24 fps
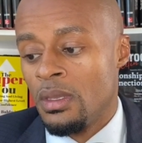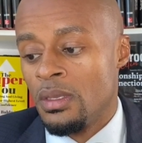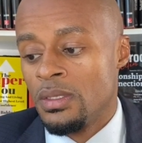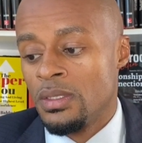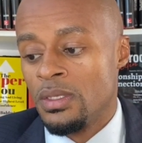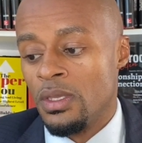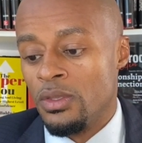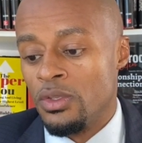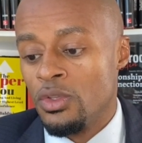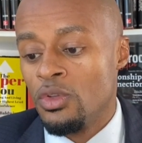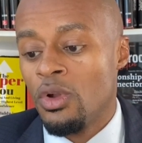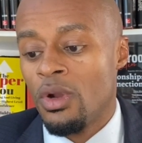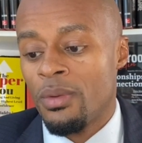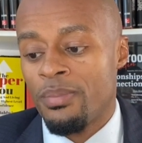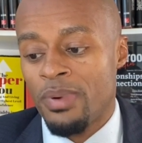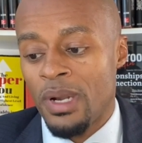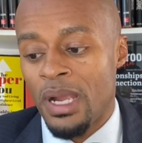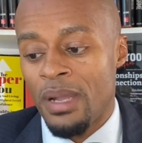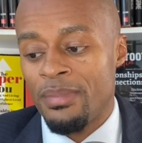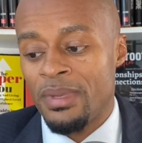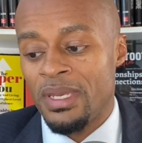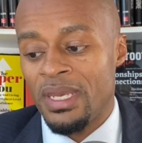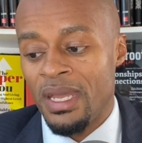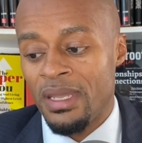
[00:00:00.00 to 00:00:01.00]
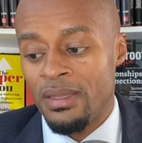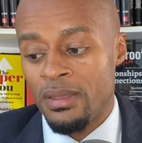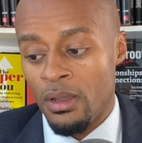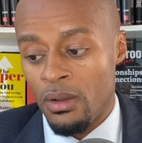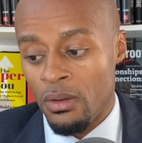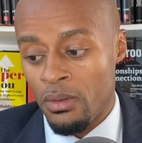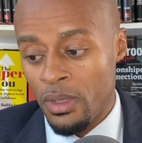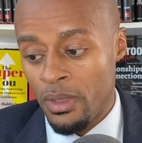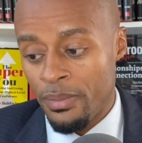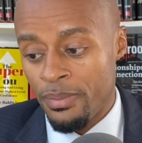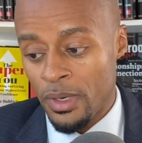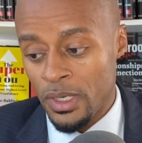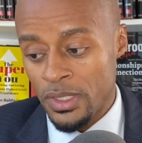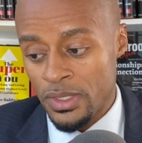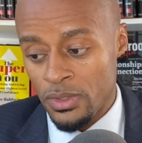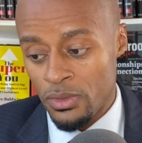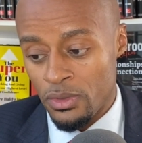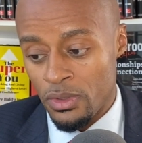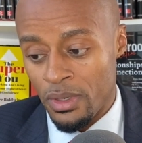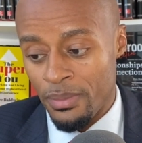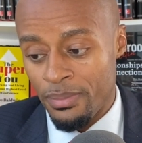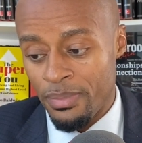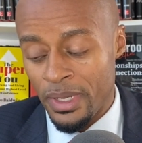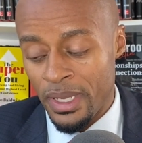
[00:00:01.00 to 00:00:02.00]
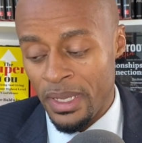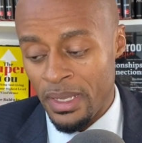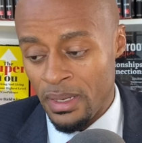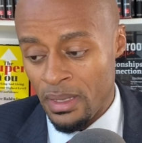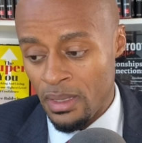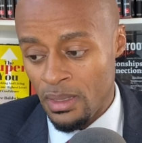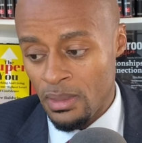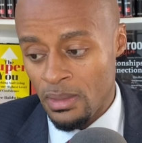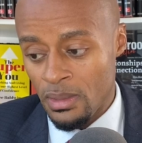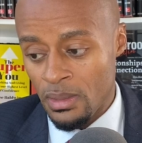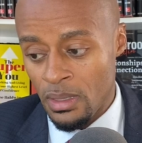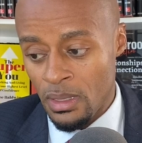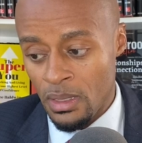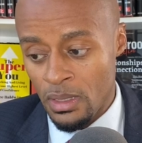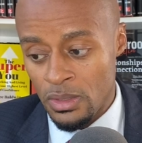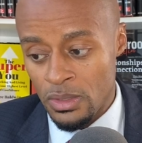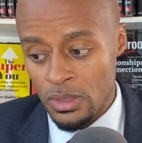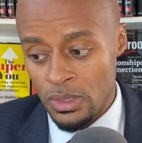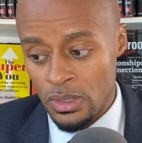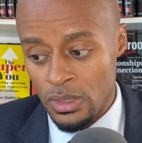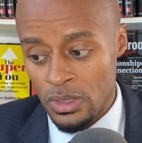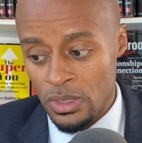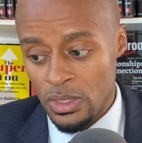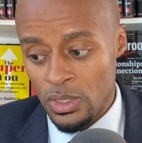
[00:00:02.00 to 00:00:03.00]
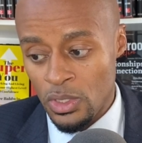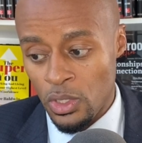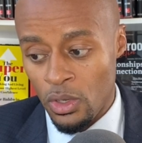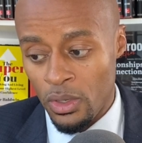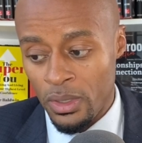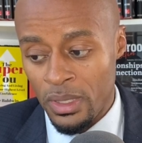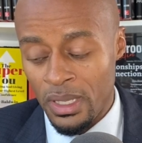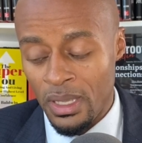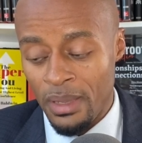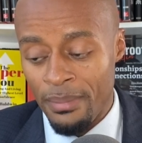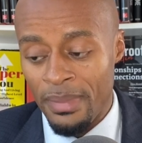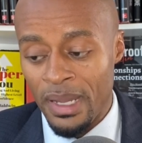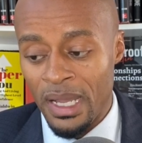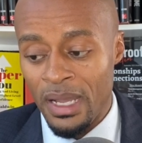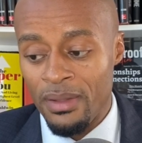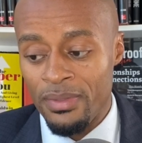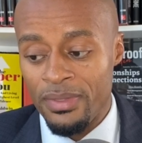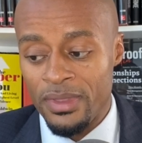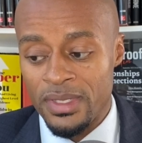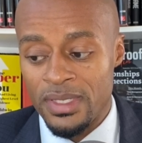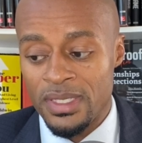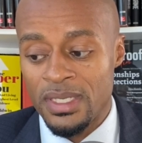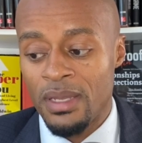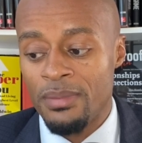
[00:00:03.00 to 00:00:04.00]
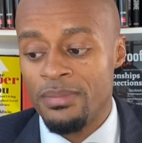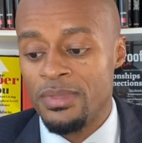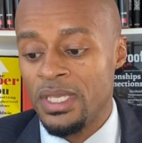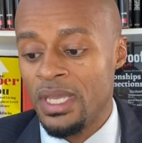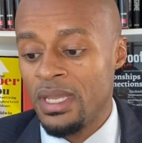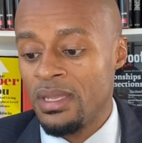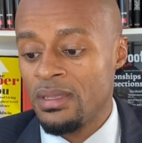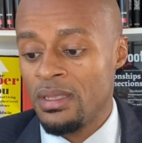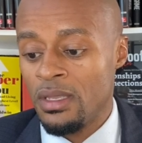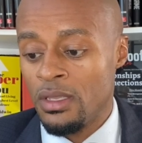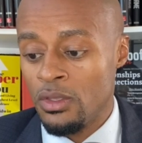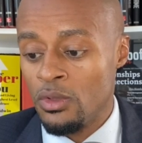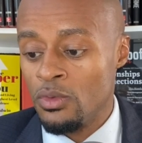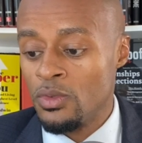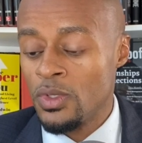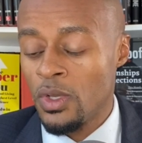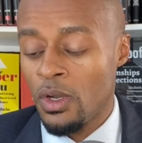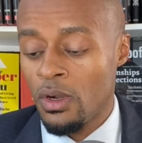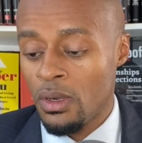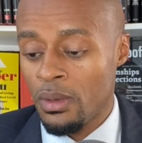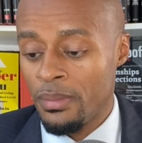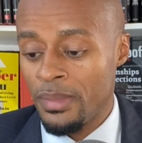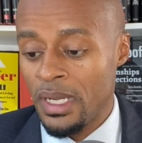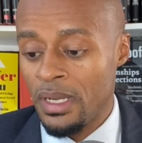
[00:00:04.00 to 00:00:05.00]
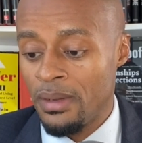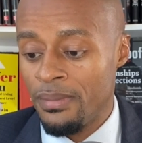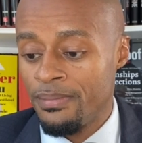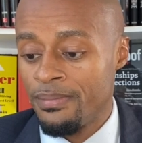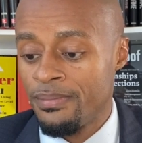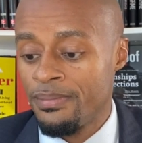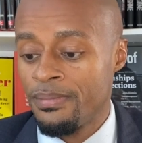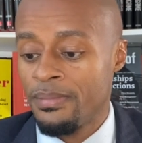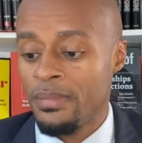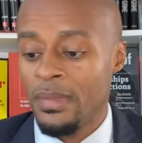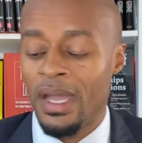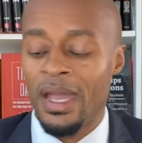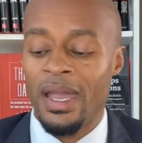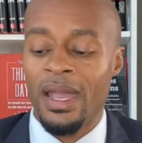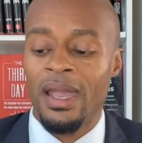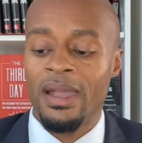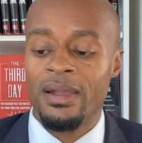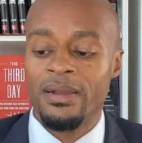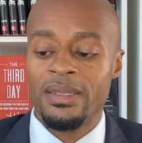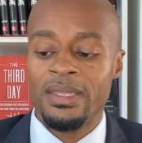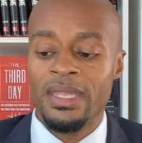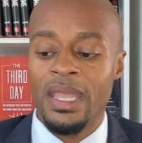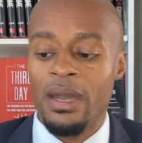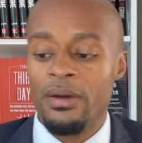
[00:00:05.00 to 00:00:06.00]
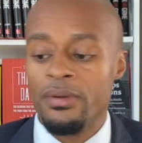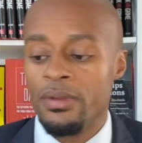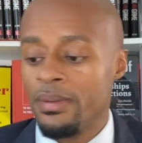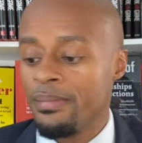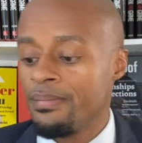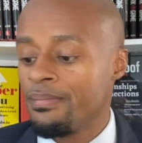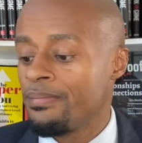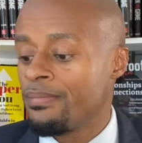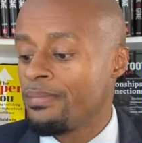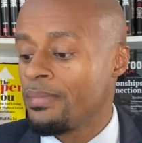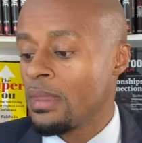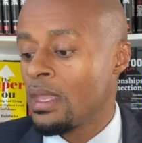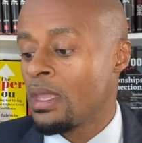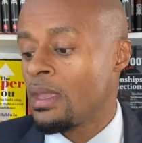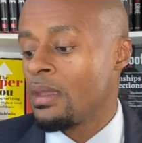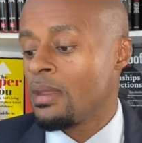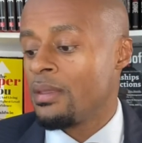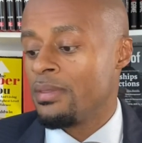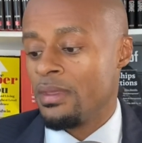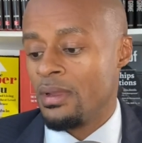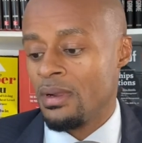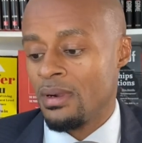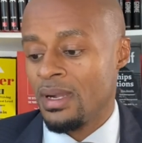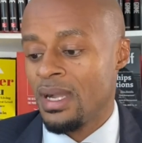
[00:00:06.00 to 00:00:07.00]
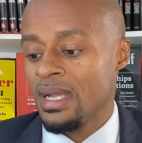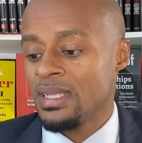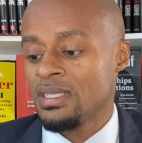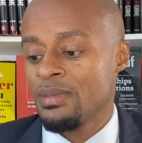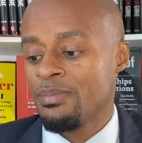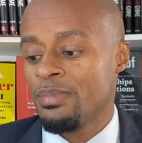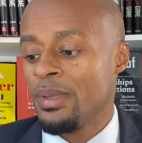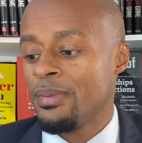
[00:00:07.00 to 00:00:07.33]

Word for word: So you are probably not the only person on the planet talking about the subject that you talk about. I highly doubt it. There are lots of